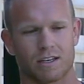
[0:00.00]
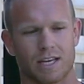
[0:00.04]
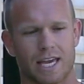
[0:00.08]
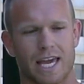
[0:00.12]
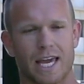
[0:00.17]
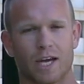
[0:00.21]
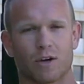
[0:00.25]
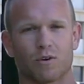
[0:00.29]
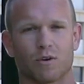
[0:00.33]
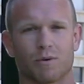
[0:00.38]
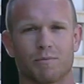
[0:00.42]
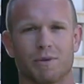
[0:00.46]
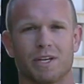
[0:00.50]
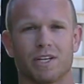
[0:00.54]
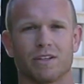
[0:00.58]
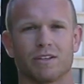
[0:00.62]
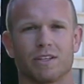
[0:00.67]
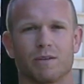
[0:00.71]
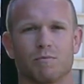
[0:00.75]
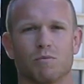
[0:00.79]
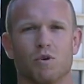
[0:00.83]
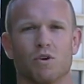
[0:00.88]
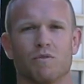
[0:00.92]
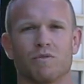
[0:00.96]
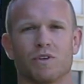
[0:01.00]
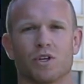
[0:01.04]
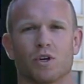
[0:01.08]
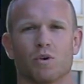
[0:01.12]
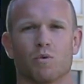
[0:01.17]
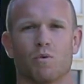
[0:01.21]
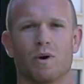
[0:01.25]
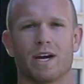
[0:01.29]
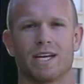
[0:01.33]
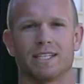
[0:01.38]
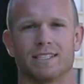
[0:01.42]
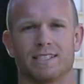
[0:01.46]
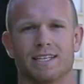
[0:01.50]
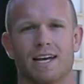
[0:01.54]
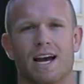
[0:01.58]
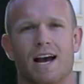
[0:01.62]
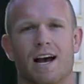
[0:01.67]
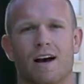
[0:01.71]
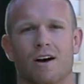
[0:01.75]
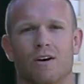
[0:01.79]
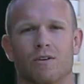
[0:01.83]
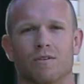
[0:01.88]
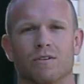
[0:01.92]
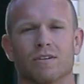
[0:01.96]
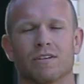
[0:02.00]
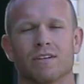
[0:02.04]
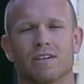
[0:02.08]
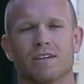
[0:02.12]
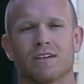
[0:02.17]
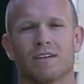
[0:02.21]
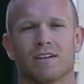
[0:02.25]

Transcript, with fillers: incrementally moving your way down